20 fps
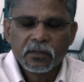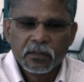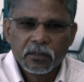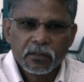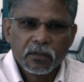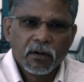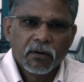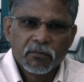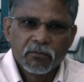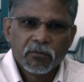
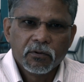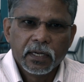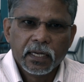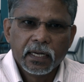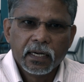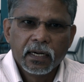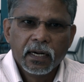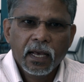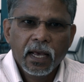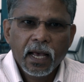
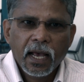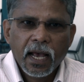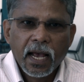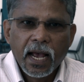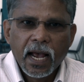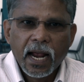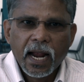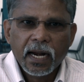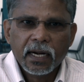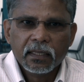software
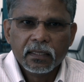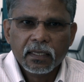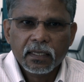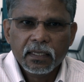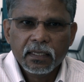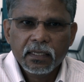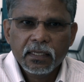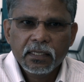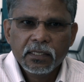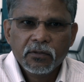and the
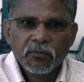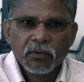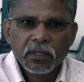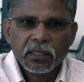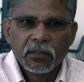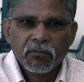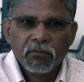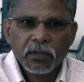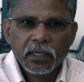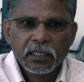ease
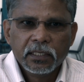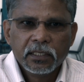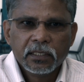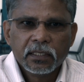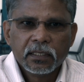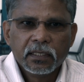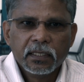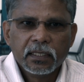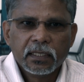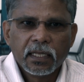with
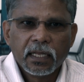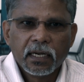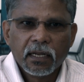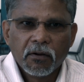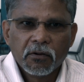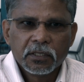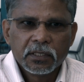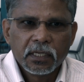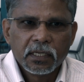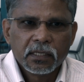which it
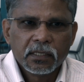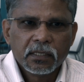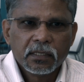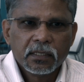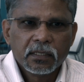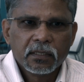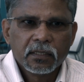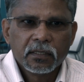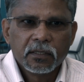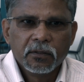allows
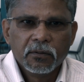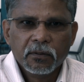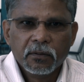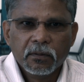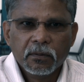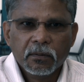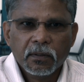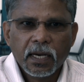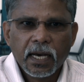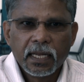us
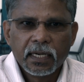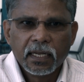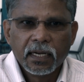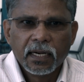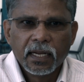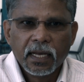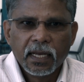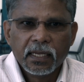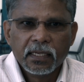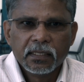to
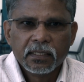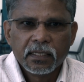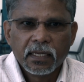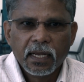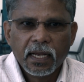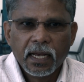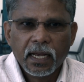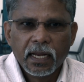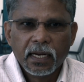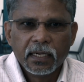analyze
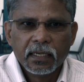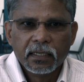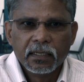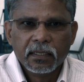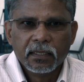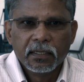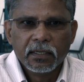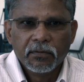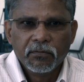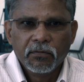and
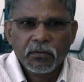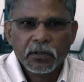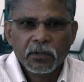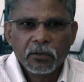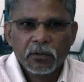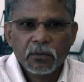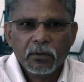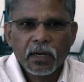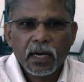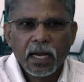
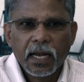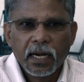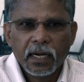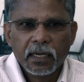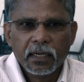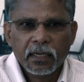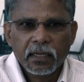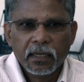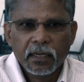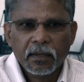review
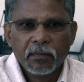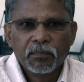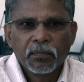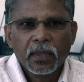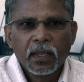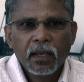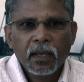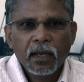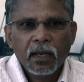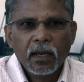and
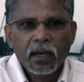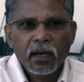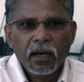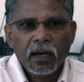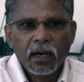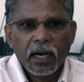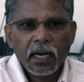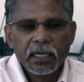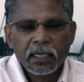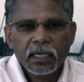
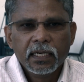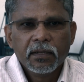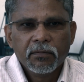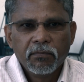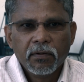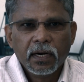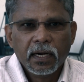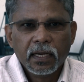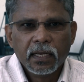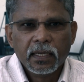
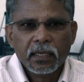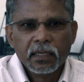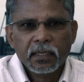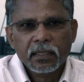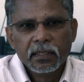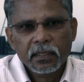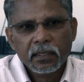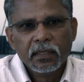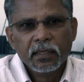identify,